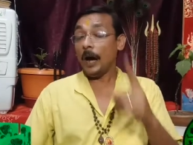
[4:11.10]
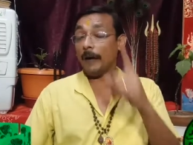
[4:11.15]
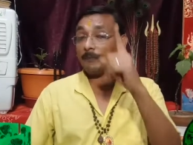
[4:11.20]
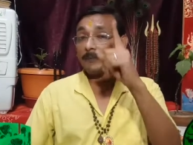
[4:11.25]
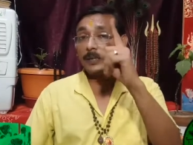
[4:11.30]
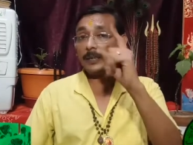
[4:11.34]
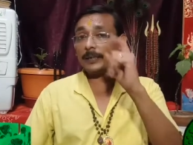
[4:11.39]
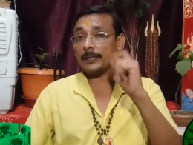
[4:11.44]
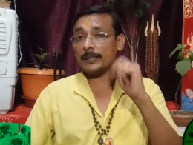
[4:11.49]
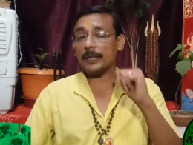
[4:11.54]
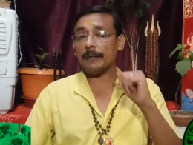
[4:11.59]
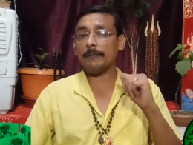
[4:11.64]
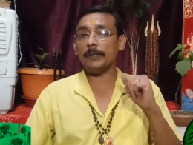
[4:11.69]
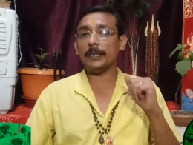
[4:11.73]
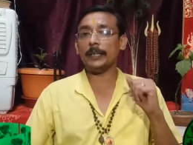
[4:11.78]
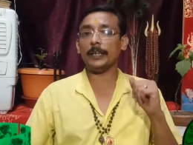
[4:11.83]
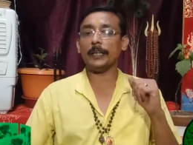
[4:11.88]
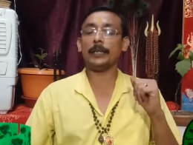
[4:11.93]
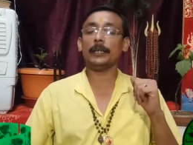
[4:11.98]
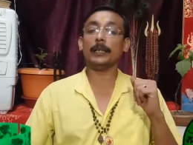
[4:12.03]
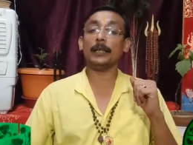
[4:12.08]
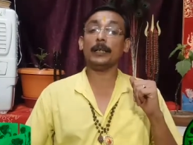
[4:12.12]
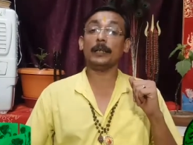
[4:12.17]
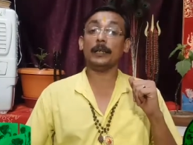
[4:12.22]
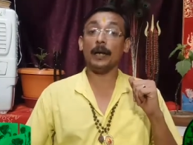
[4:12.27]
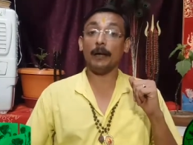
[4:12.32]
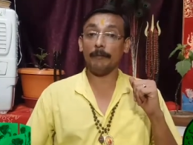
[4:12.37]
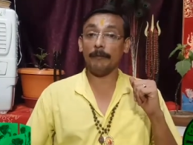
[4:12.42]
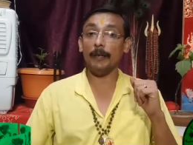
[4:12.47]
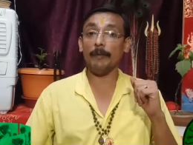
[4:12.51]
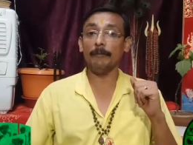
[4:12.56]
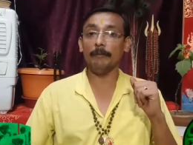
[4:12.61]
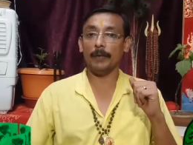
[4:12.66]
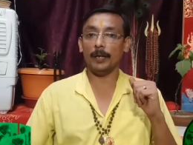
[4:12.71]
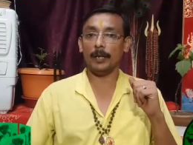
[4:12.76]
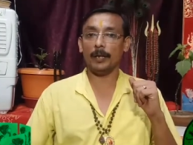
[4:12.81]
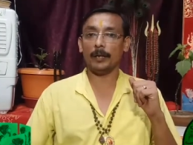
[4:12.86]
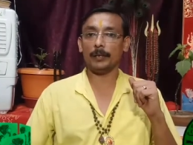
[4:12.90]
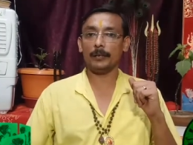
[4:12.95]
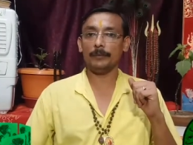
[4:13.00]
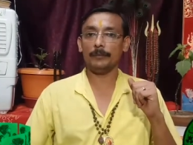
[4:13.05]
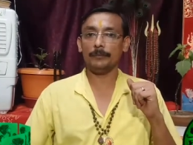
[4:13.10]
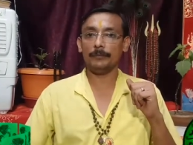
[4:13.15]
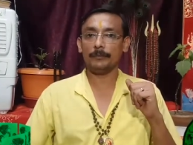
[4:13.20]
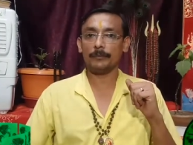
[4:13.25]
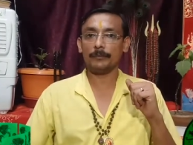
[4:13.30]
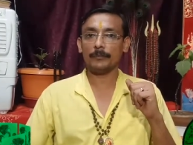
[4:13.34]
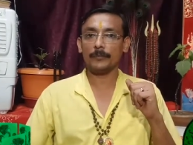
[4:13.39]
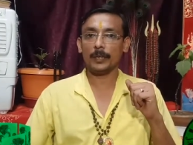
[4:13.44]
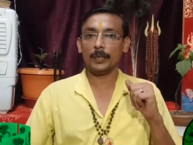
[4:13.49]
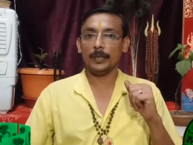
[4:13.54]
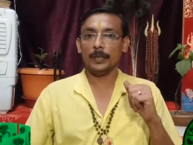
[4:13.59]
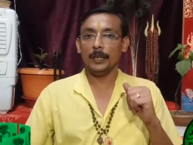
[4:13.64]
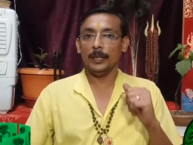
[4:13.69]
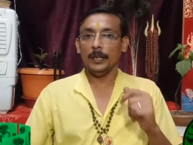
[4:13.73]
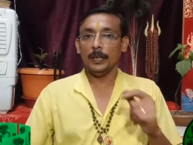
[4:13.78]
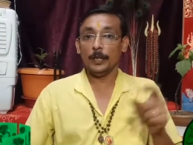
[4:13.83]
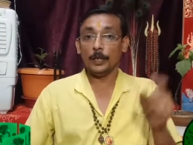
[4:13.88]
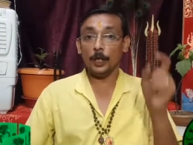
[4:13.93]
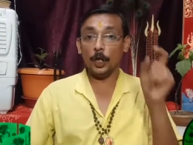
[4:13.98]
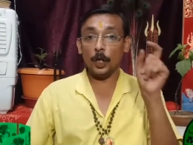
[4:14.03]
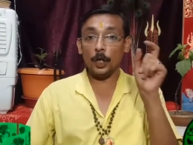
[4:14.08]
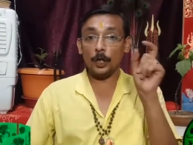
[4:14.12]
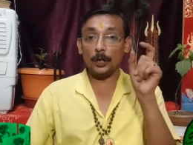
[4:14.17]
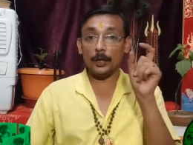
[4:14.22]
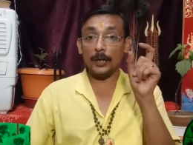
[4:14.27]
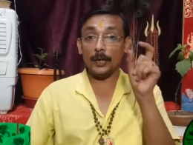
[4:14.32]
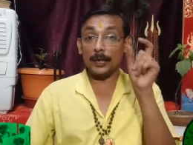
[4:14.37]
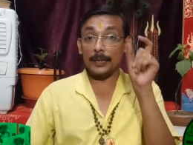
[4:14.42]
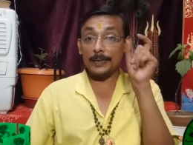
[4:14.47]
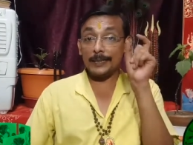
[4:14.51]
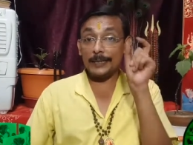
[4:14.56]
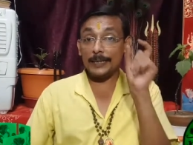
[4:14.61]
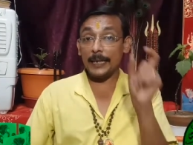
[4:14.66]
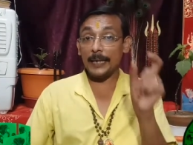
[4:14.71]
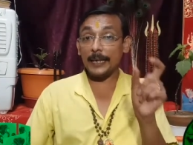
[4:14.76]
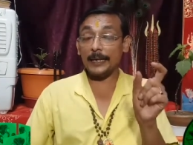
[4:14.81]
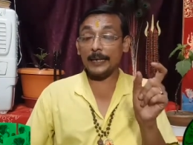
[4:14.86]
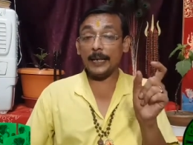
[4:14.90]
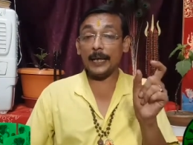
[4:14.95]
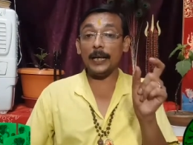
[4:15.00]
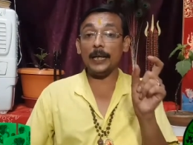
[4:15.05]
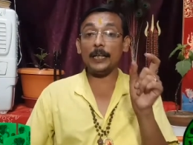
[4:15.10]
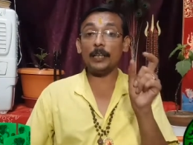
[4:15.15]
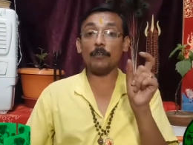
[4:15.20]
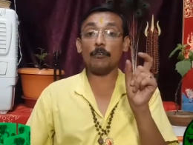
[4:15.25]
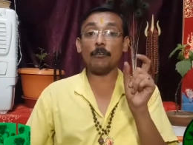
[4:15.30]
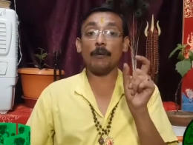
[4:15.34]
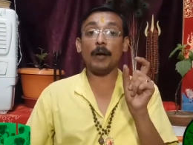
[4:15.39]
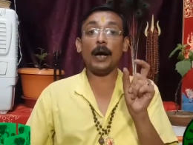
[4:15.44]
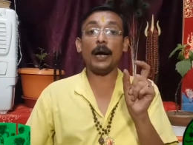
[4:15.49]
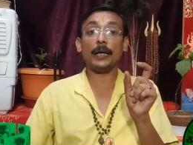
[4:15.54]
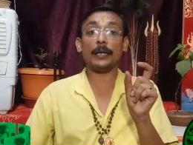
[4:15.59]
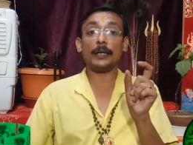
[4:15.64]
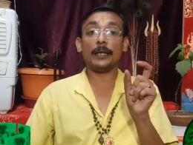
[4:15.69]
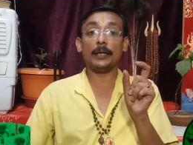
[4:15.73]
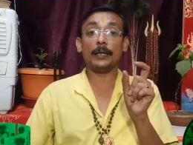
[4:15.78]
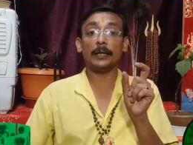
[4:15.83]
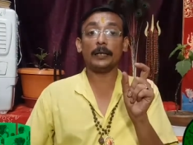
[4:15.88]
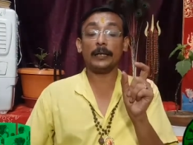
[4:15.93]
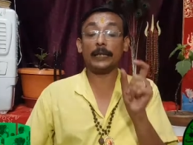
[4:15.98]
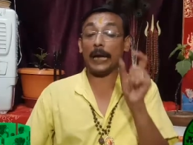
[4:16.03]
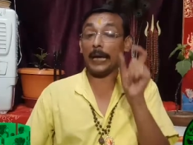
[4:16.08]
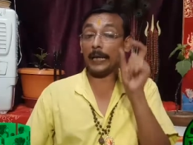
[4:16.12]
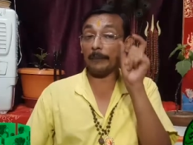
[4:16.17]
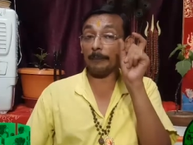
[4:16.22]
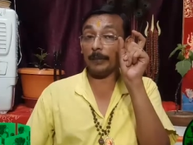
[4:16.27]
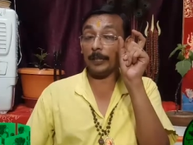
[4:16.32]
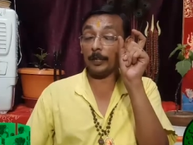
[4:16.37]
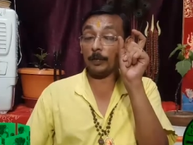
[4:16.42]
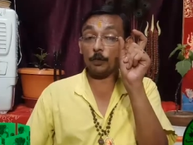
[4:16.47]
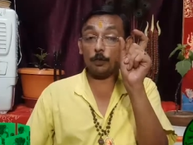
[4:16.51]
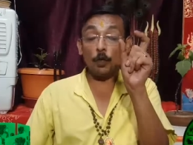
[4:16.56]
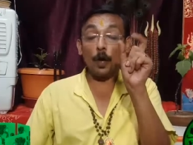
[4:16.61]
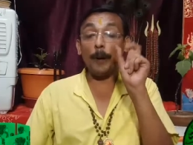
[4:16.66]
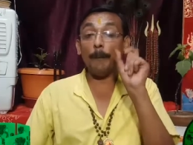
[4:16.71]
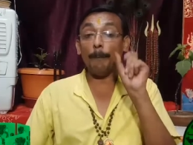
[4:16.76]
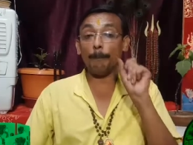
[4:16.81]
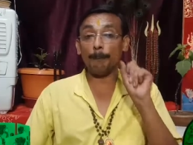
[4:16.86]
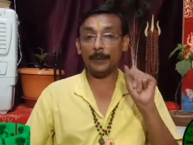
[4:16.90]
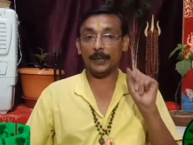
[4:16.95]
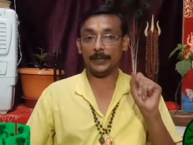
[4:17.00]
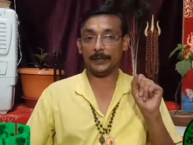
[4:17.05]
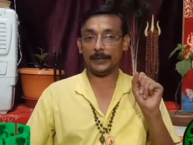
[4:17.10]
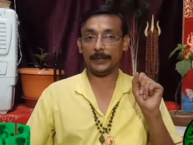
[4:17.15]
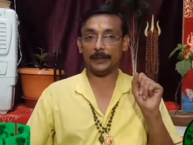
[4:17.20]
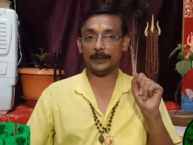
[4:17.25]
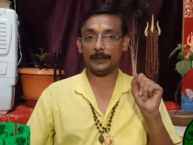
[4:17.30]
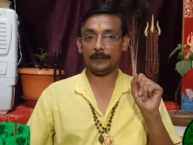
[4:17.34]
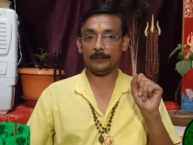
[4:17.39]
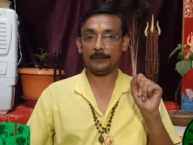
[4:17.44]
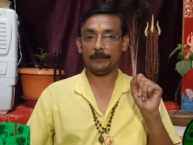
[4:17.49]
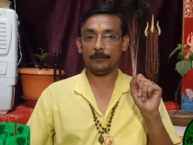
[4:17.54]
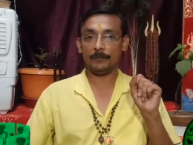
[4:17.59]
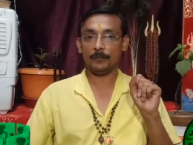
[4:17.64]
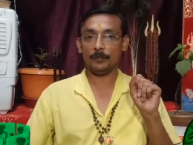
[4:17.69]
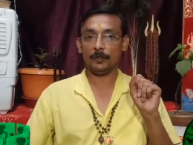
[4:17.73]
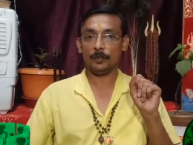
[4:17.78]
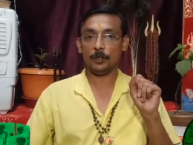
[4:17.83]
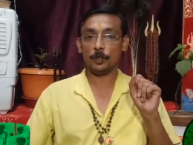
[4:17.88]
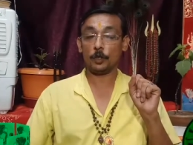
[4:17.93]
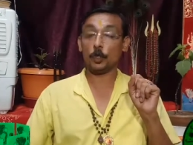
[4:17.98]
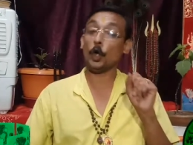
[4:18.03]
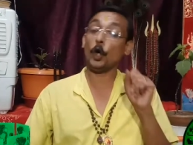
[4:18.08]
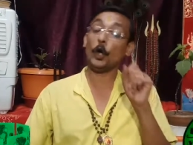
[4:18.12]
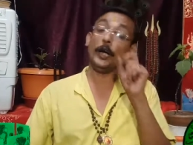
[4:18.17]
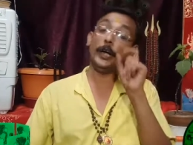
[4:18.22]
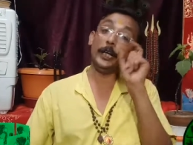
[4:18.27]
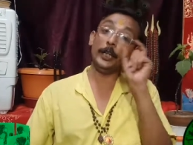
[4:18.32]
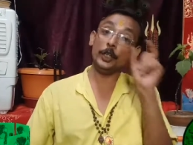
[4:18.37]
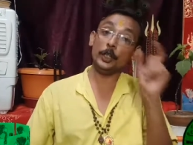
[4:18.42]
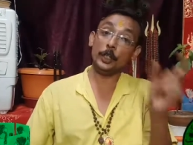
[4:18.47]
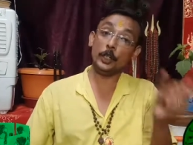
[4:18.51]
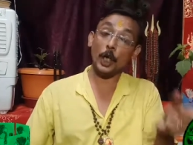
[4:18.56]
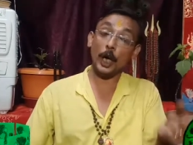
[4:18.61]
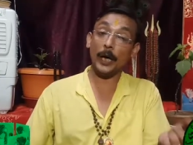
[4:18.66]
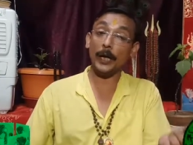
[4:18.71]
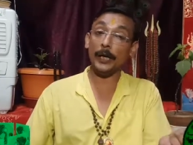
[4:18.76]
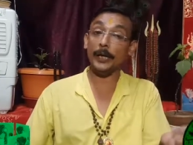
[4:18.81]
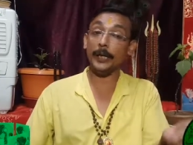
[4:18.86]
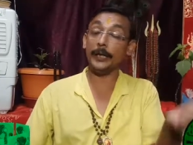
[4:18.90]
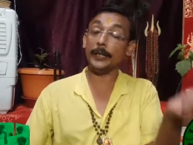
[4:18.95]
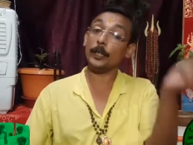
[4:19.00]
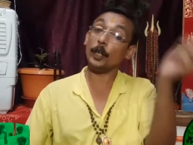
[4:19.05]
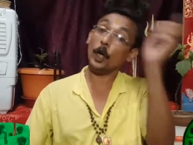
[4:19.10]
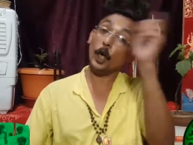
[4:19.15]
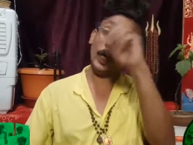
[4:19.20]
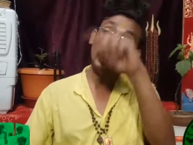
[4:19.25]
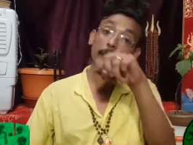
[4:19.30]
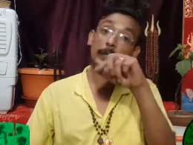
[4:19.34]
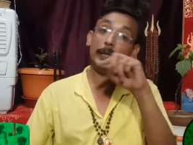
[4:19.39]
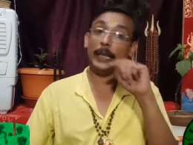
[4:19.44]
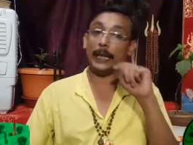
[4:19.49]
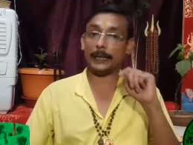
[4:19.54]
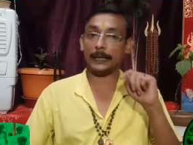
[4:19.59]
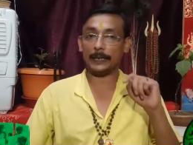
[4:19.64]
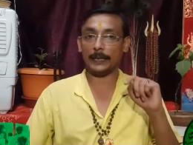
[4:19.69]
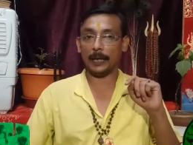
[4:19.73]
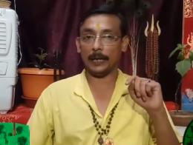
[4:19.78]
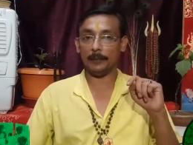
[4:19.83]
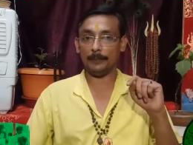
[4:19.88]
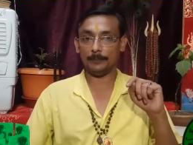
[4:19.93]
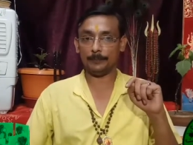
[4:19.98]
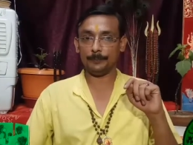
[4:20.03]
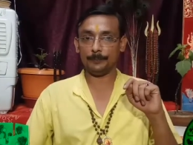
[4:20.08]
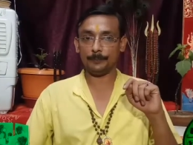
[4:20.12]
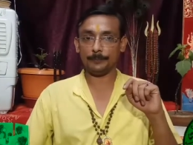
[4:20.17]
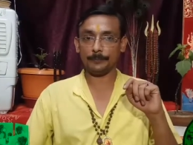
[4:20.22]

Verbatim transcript: After seventeenth of November, your uh, settled work can be completed, so enjoy it on that time.